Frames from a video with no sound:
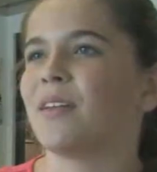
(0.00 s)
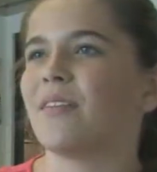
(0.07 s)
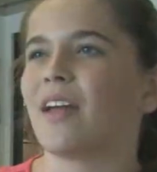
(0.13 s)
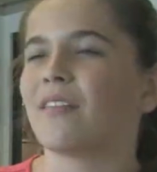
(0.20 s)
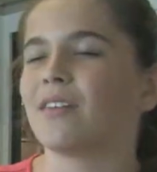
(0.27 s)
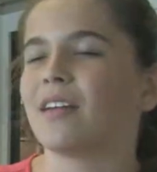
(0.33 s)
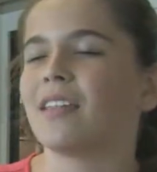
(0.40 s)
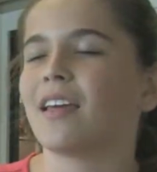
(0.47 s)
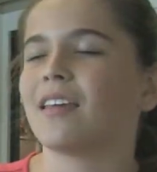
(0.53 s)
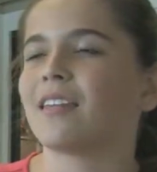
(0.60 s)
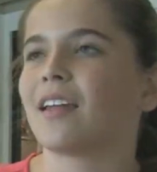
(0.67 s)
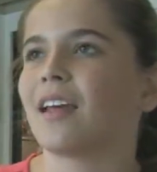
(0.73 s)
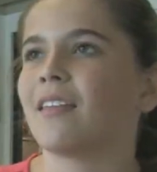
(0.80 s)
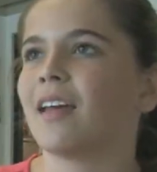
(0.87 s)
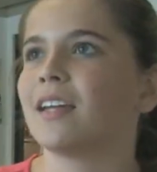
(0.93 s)
of everything
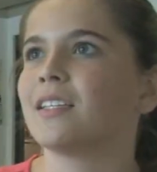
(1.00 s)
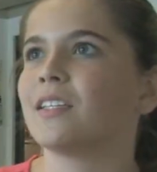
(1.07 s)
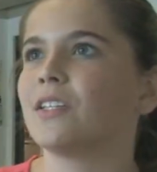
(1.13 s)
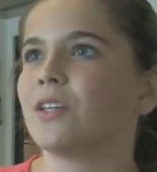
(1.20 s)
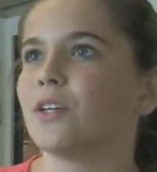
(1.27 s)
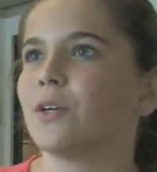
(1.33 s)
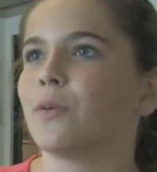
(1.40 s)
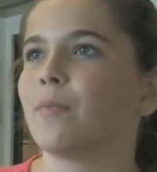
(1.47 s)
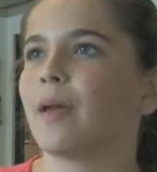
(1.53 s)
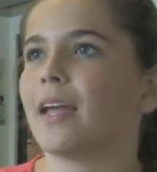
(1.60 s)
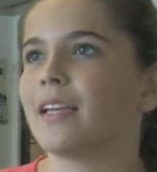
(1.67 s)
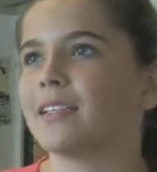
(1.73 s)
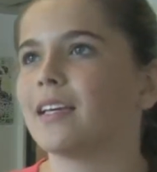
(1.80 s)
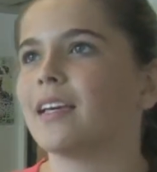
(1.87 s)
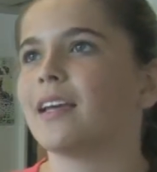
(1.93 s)
that I like to do:
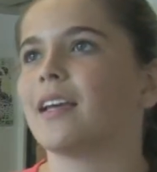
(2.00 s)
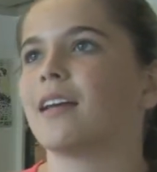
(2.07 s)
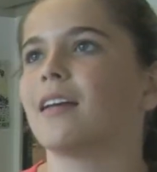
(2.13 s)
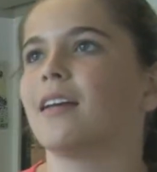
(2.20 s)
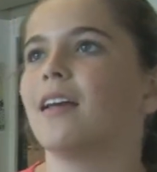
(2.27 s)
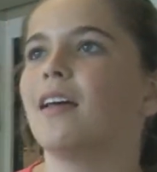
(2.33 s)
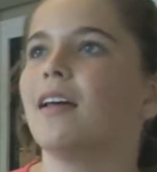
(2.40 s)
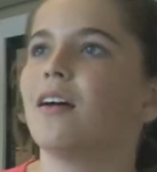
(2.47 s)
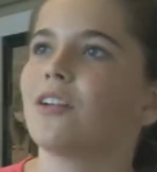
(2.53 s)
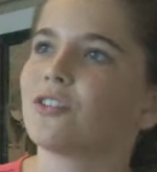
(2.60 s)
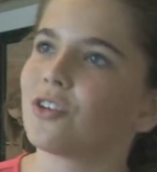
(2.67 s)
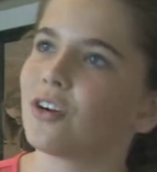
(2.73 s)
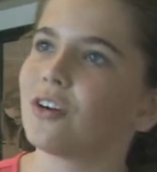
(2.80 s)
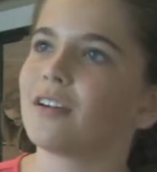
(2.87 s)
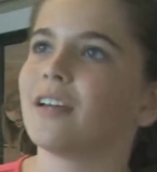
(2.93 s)
painting,
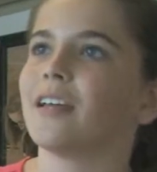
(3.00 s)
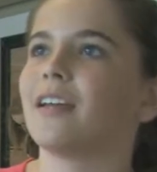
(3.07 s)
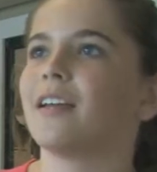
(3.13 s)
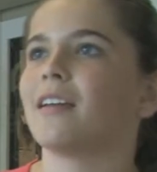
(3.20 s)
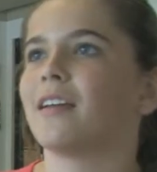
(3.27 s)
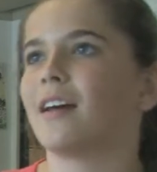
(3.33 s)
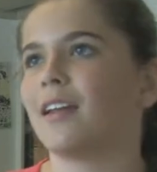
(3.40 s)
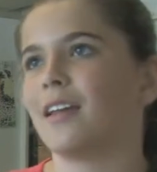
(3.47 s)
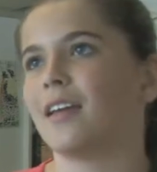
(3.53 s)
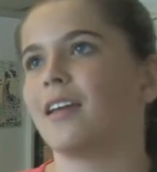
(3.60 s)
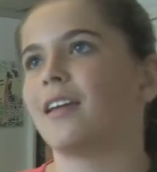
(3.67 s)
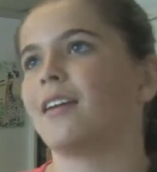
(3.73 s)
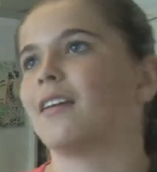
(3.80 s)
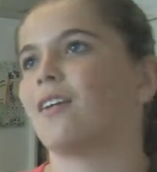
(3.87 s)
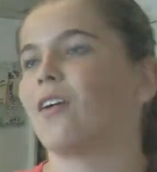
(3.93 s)
drawing,
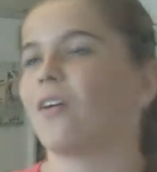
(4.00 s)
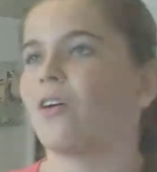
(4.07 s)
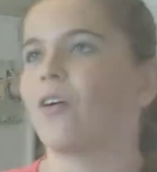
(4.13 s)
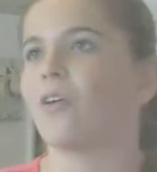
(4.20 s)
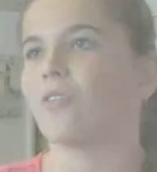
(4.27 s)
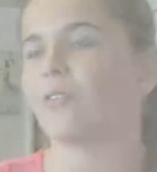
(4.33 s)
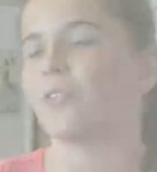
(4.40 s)
cutting, all